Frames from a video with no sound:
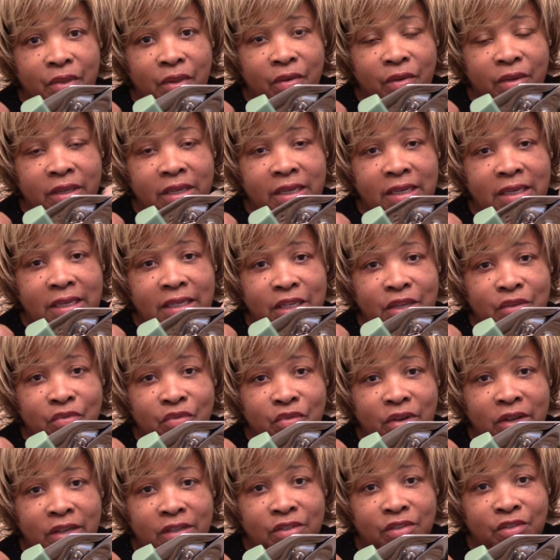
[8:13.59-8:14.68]
get any
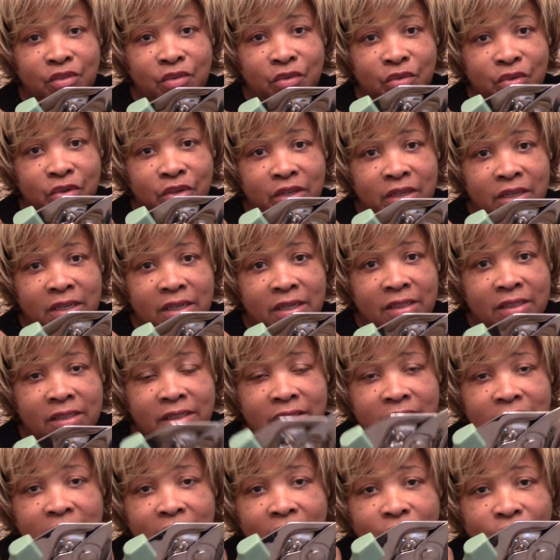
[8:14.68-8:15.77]
rust or
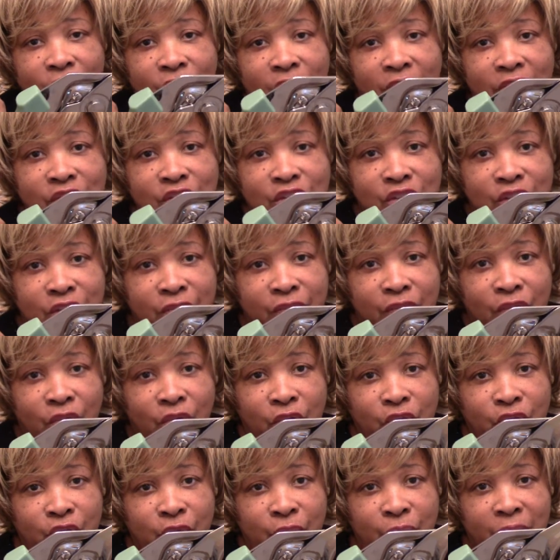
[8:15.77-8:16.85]
discoloration
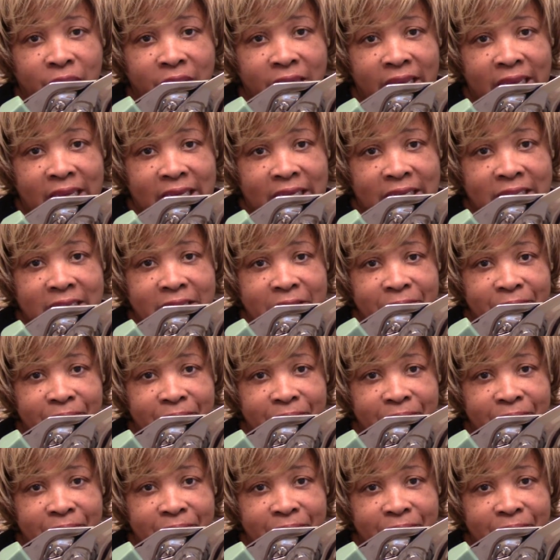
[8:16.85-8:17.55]
on your blade.